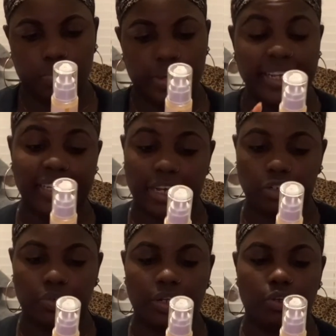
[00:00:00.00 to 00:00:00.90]
It says
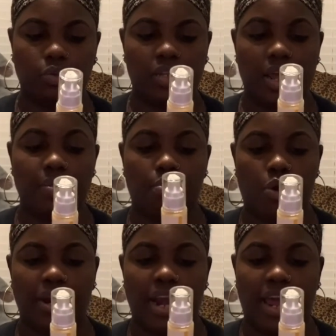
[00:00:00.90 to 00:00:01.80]
you can use it in the
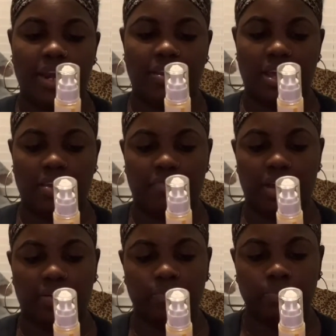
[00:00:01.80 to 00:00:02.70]
morning and in the
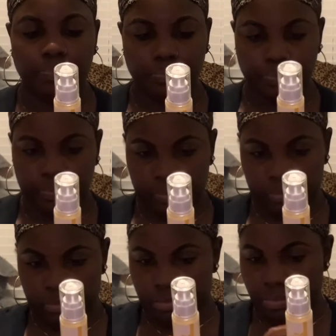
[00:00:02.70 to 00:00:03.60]
evening,
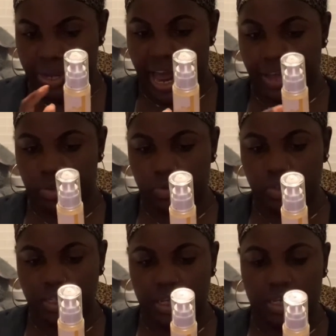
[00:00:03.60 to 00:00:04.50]
but I use
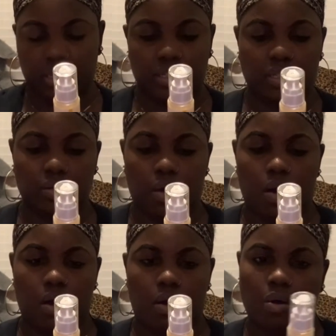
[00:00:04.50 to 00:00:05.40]
this
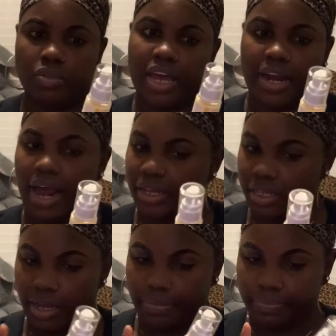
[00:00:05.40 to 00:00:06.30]
only at
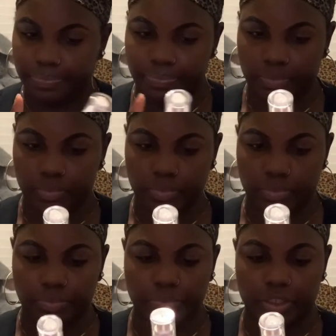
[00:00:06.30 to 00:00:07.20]
nighttime.
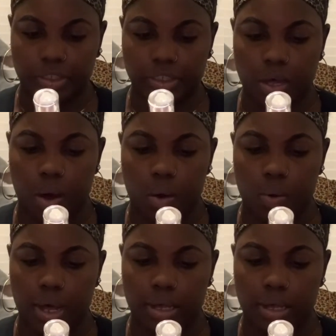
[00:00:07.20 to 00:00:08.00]
So